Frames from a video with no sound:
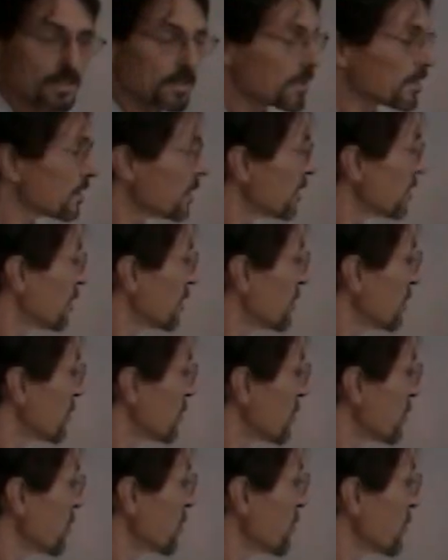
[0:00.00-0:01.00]

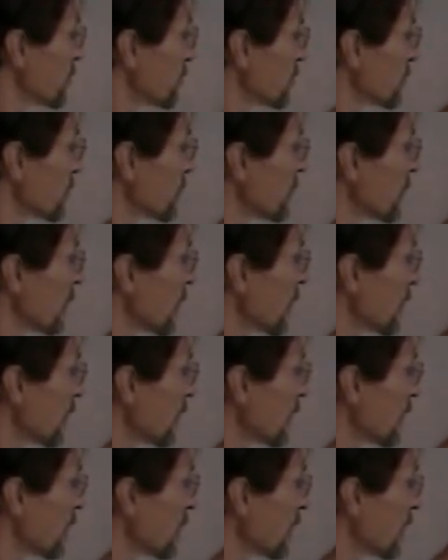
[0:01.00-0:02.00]

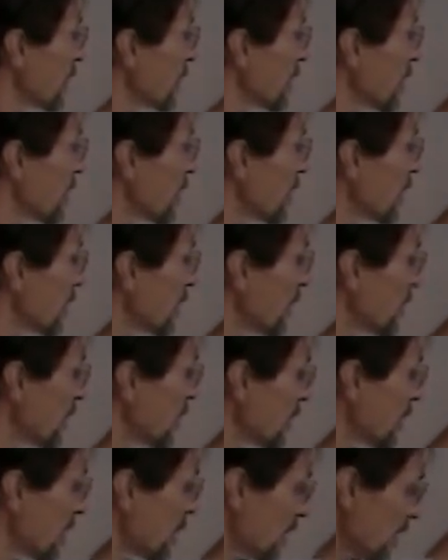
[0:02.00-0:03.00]

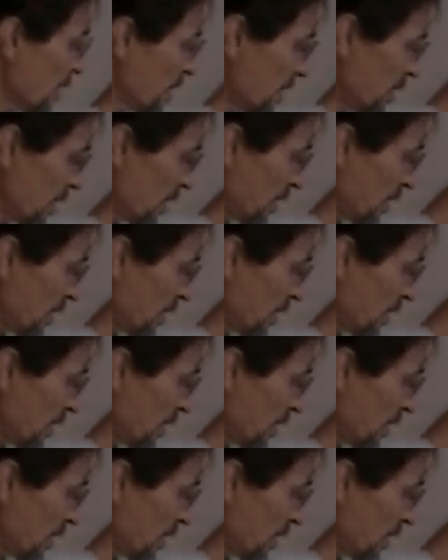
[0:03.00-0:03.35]
[no speech]